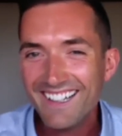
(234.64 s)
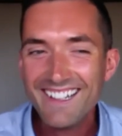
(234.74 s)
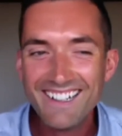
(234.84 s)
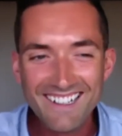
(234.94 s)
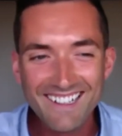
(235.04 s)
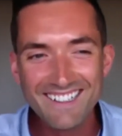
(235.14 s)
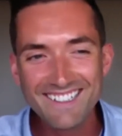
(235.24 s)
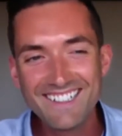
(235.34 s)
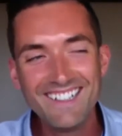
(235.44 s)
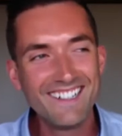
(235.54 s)
Oh
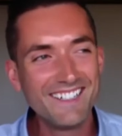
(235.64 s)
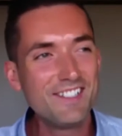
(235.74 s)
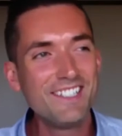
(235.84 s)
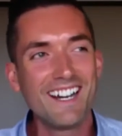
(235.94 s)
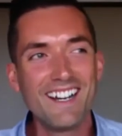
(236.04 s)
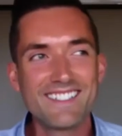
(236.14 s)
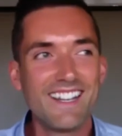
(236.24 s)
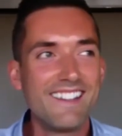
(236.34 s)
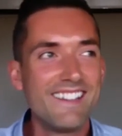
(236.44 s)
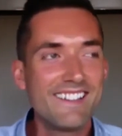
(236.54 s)
God, you guys,
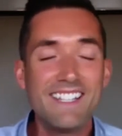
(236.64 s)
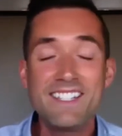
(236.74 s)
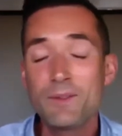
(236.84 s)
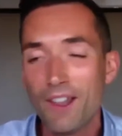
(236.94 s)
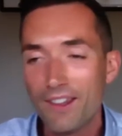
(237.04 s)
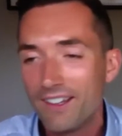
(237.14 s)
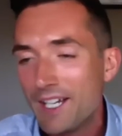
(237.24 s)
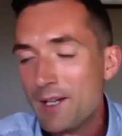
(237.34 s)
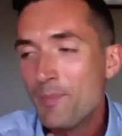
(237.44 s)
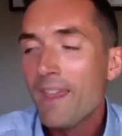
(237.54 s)
this is one of the,
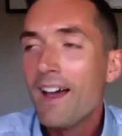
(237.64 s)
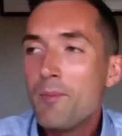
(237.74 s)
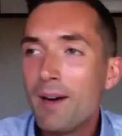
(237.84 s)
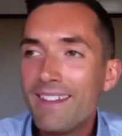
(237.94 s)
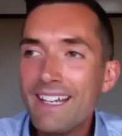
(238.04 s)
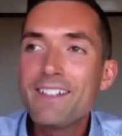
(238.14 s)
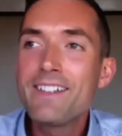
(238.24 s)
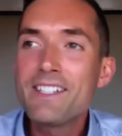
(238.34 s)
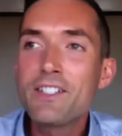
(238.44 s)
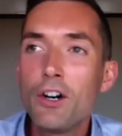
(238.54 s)
by the end of
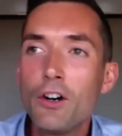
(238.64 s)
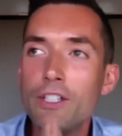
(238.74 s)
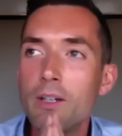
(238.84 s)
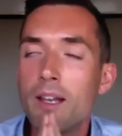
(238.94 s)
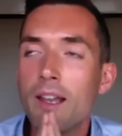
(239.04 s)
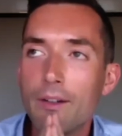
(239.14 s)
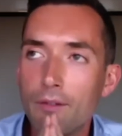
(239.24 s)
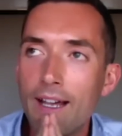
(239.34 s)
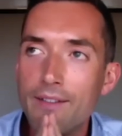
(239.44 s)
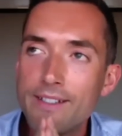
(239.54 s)
this call, you're going to be like,
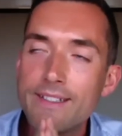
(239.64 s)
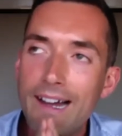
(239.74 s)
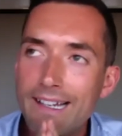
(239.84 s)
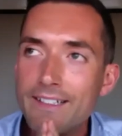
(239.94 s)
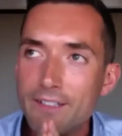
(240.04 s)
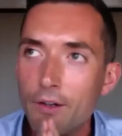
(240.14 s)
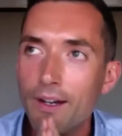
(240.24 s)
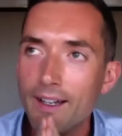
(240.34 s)
right, if this guy can do it,